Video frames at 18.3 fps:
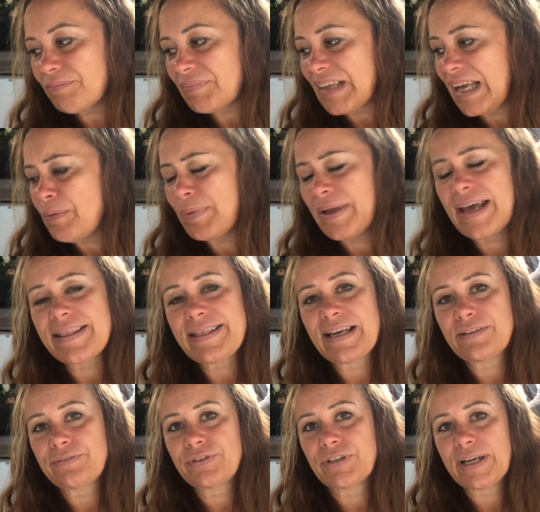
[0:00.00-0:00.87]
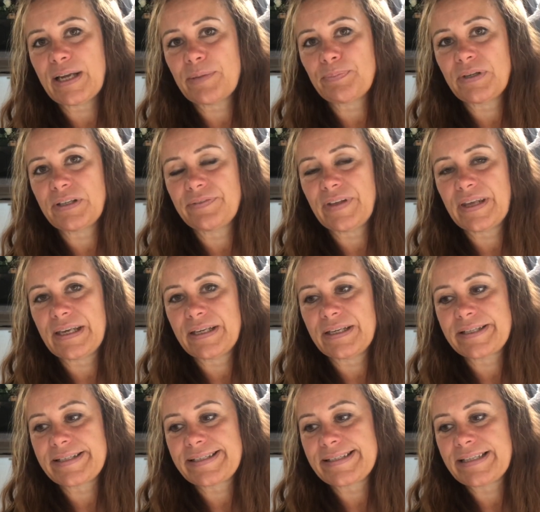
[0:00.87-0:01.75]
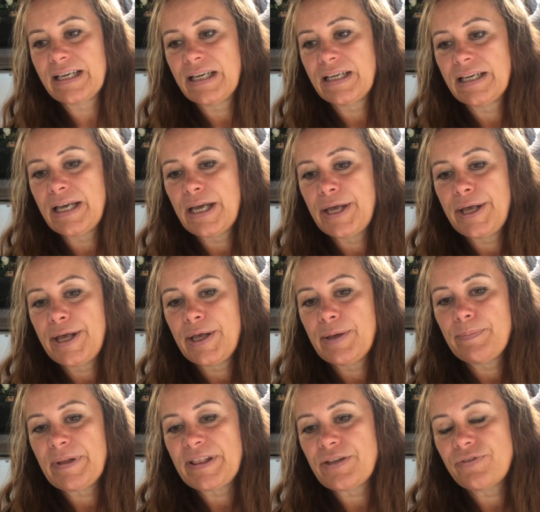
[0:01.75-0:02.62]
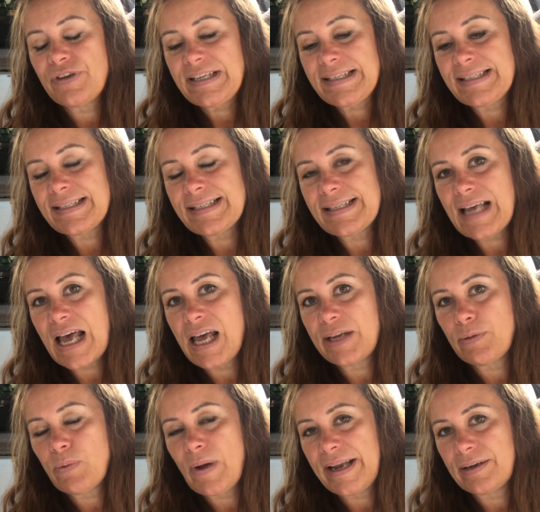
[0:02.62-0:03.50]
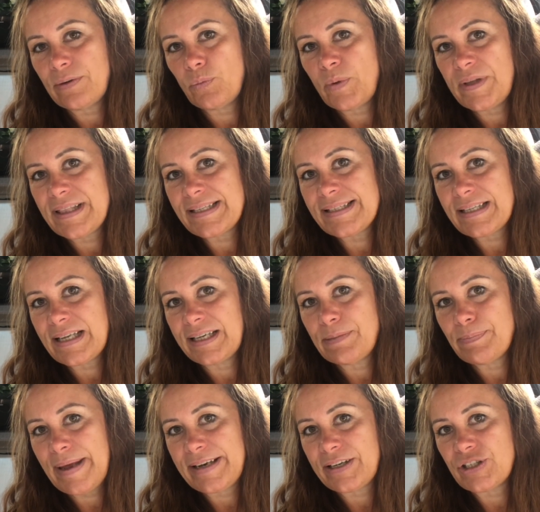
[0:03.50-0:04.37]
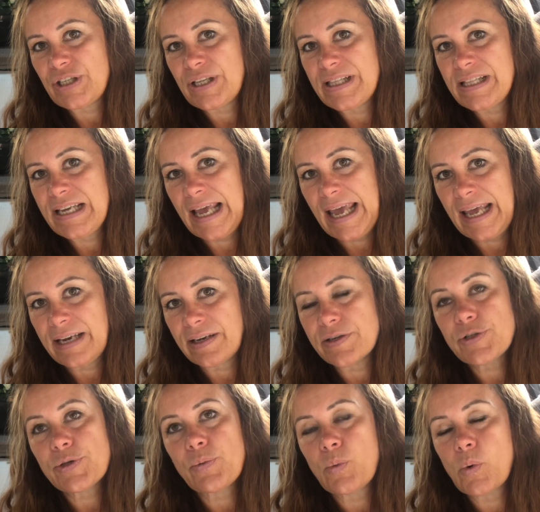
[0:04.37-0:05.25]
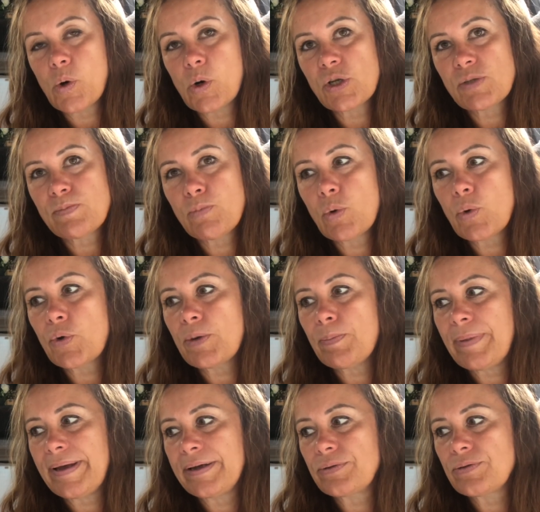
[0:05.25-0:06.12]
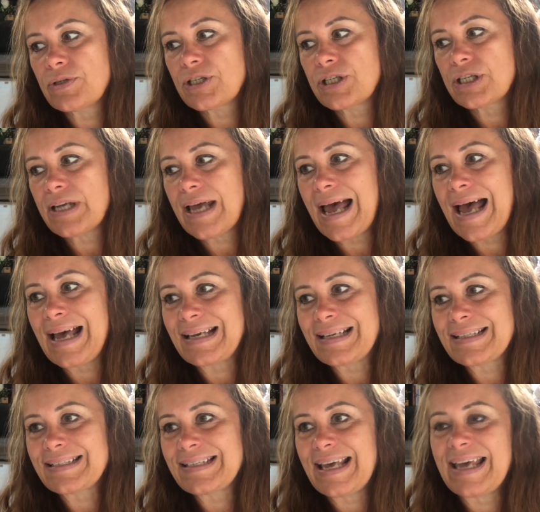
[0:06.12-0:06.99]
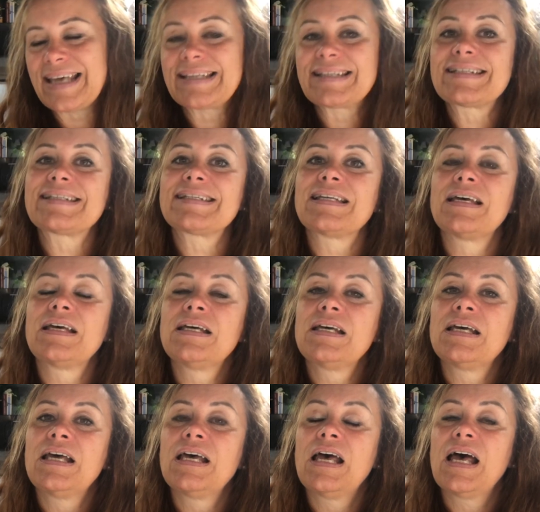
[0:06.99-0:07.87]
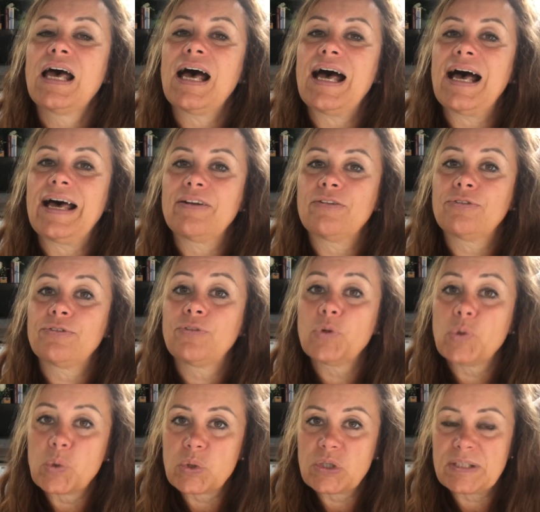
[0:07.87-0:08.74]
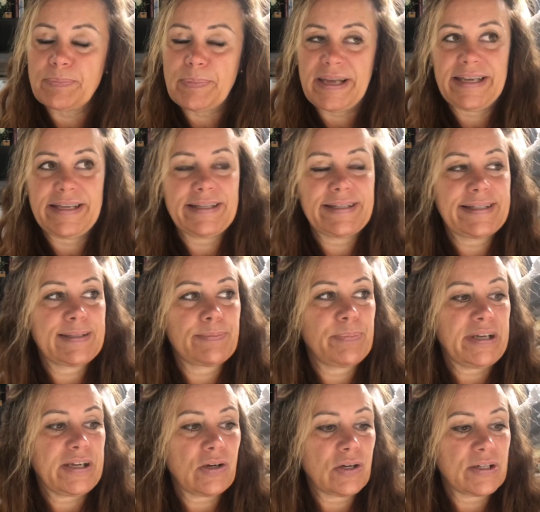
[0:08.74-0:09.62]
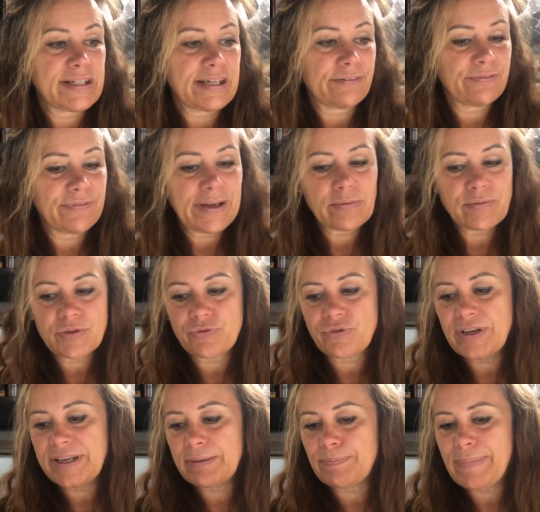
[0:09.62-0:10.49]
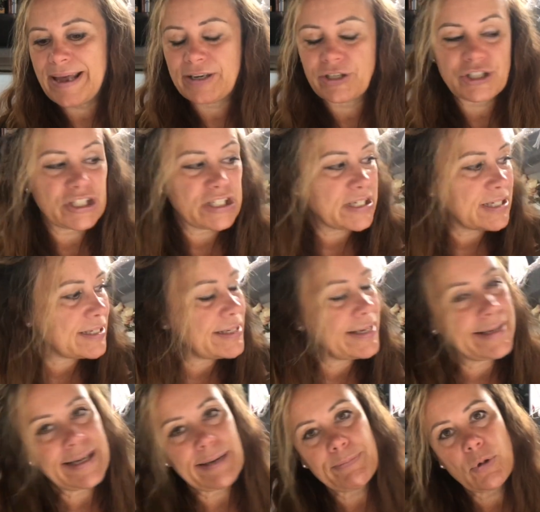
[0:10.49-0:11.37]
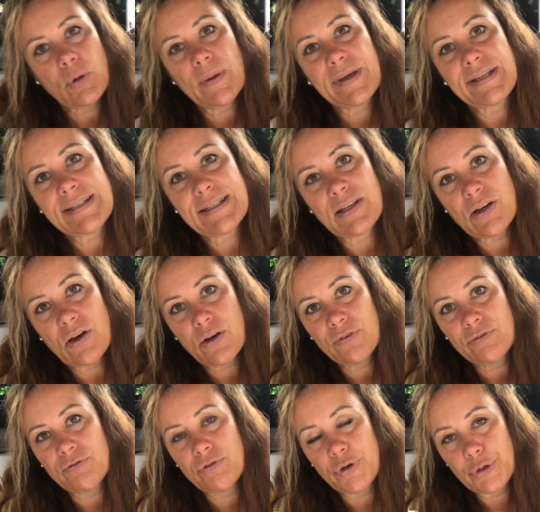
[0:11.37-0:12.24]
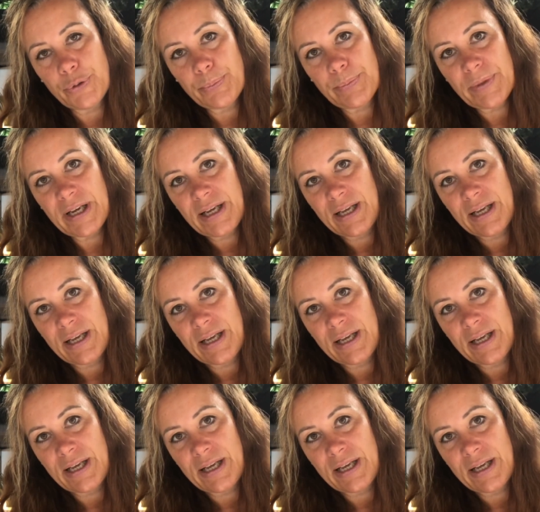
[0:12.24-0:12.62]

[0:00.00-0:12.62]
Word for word: And we had that for a couple of years. But the reasons I went with the side bench in the end was more about access and floor space because I found the rear bench did take up quite a lot of room